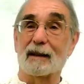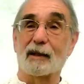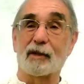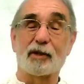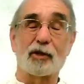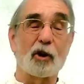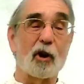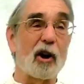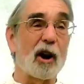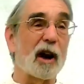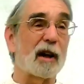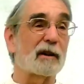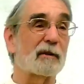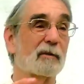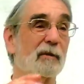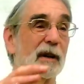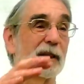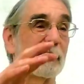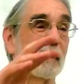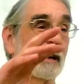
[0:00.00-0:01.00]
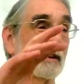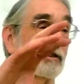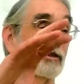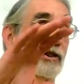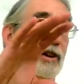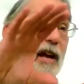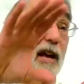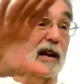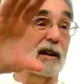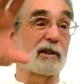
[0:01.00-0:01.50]
Thought when they
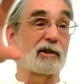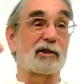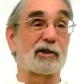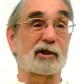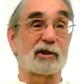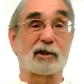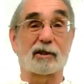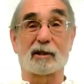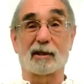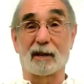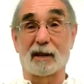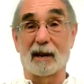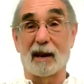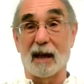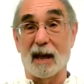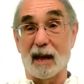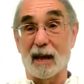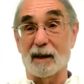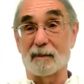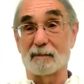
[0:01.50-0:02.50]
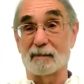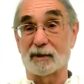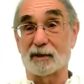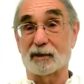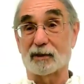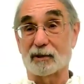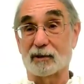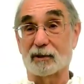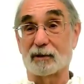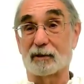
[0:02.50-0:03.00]
changed the
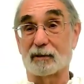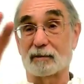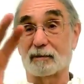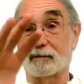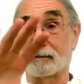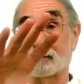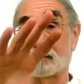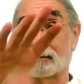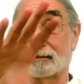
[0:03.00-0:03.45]
names to